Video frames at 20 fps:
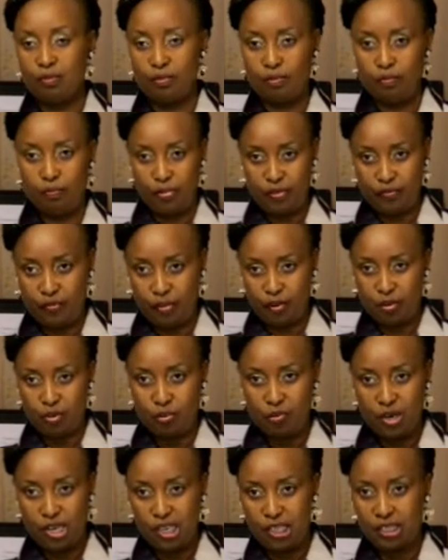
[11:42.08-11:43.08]
before
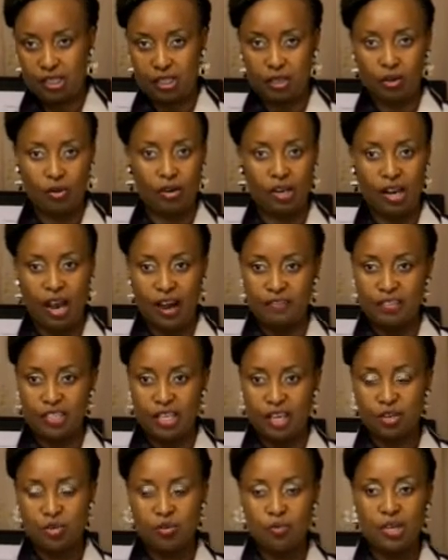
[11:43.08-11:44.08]
you eat or
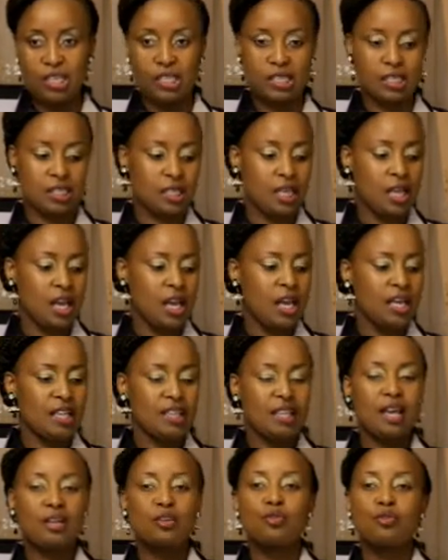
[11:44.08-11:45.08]
after you eat,
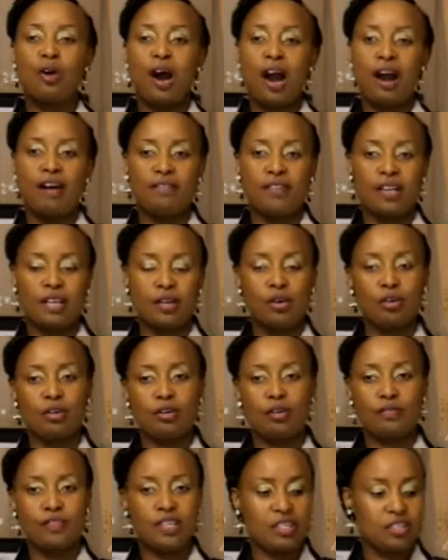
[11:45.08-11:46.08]
then you have a lot
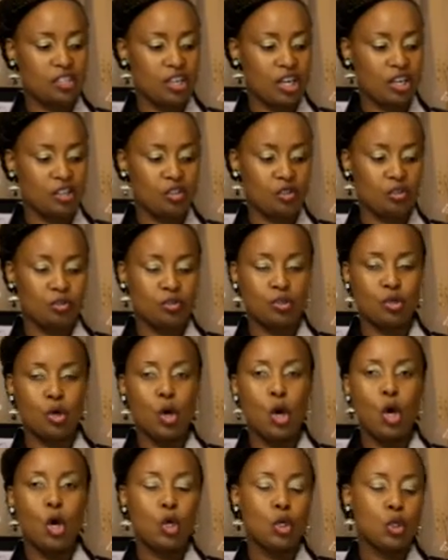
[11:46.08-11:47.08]
of injections.
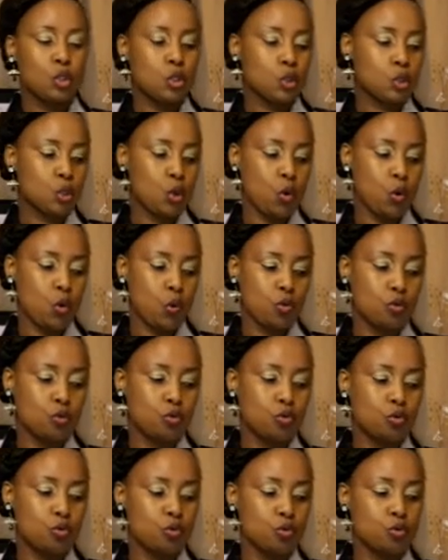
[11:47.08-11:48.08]
So
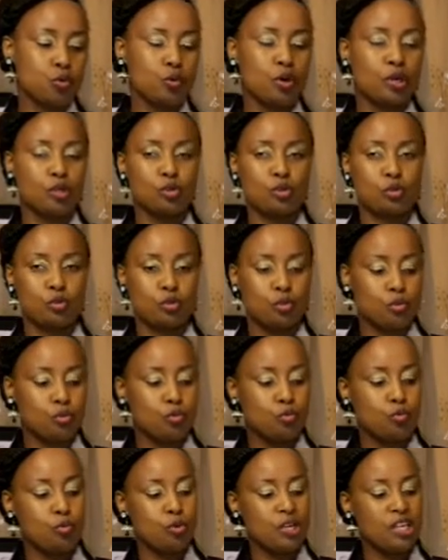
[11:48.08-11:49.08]
you
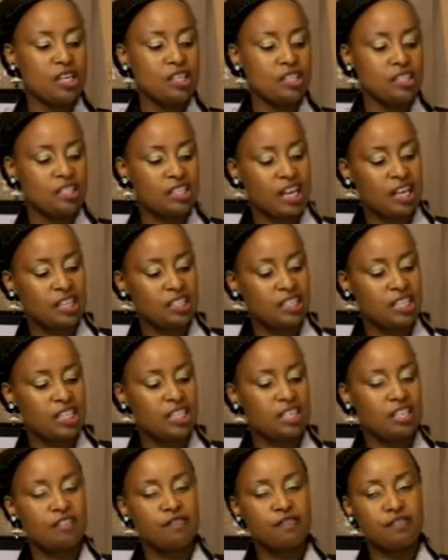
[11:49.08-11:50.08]
inject
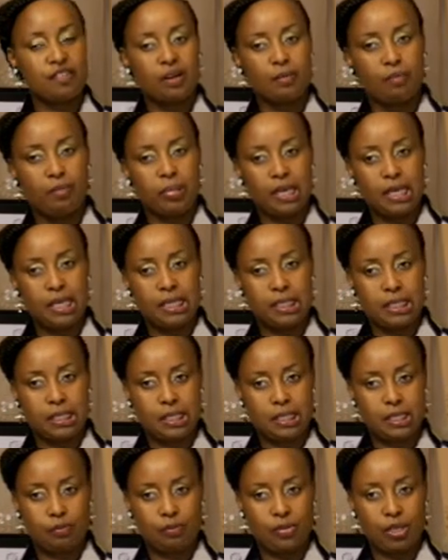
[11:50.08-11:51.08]
in different
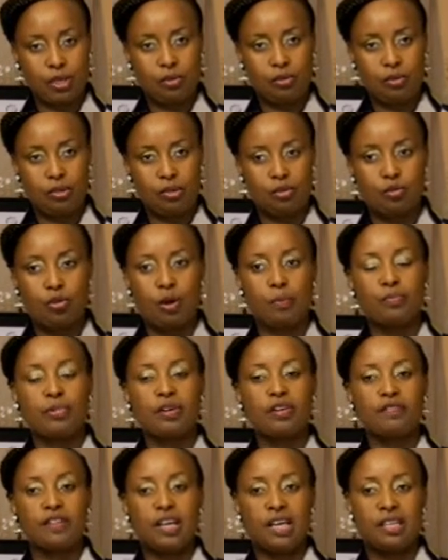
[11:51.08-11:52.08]
places because you're
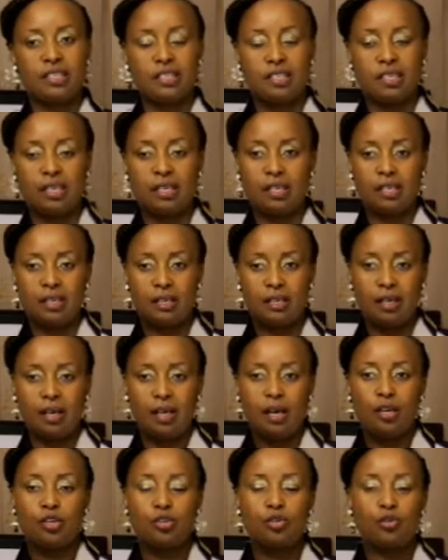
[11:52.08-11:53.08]
preventing
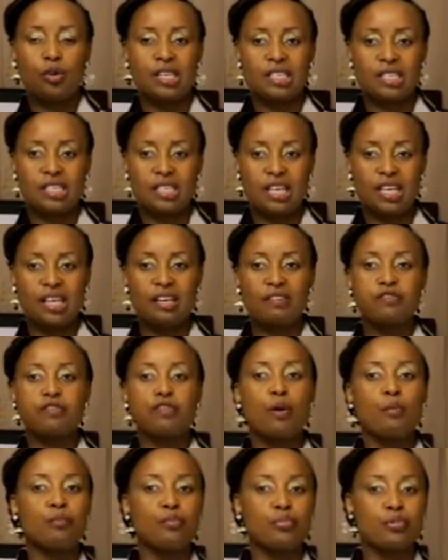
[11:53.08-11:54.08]
your skin
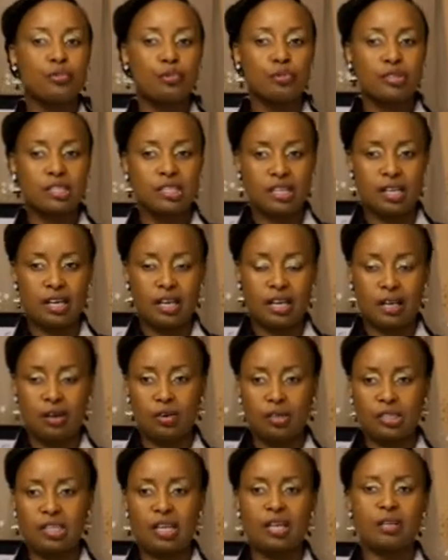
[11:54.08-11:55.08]
from bruising a
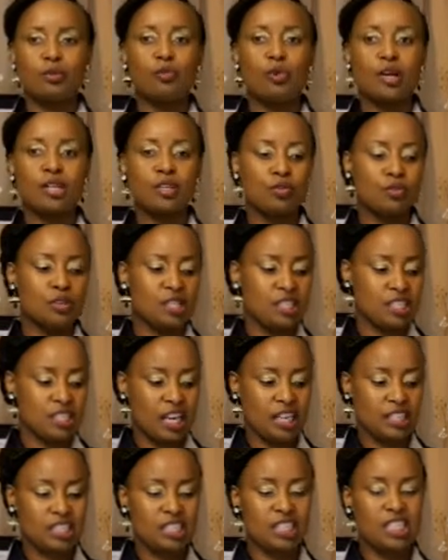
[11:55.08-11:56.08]
lot. And when you
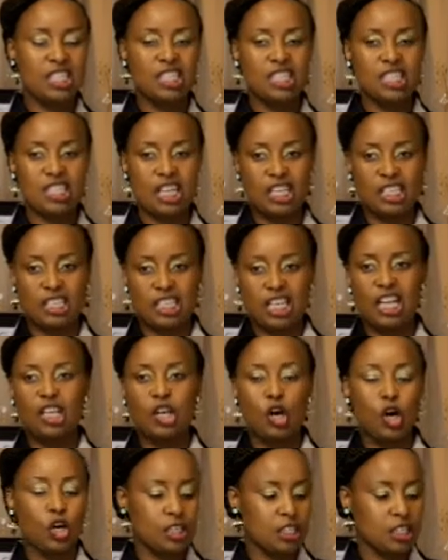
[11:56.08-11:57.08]
inject a
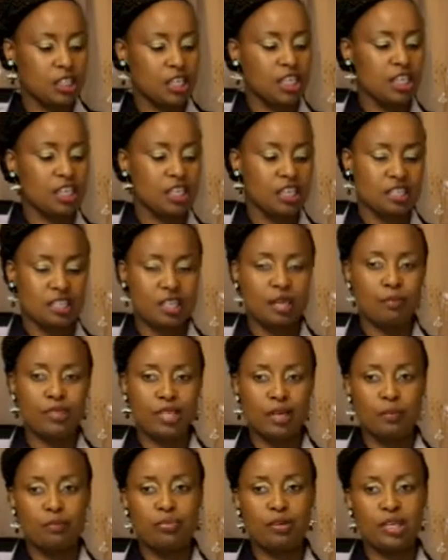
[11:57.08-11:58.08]
lot in the same
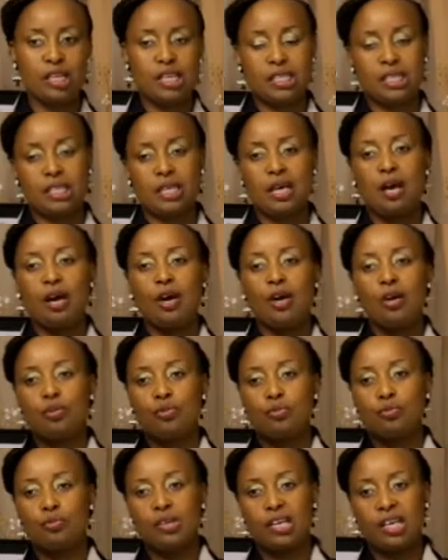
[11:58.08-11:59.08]
place,
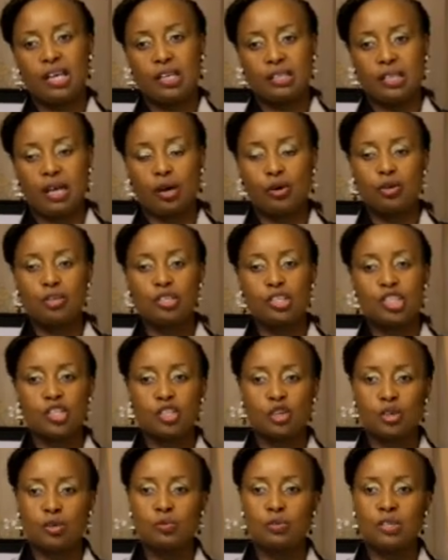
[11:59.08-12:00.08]
you get a
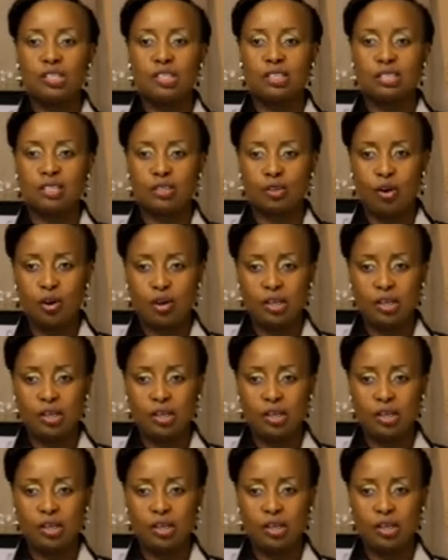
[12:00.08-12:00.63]
condition which is called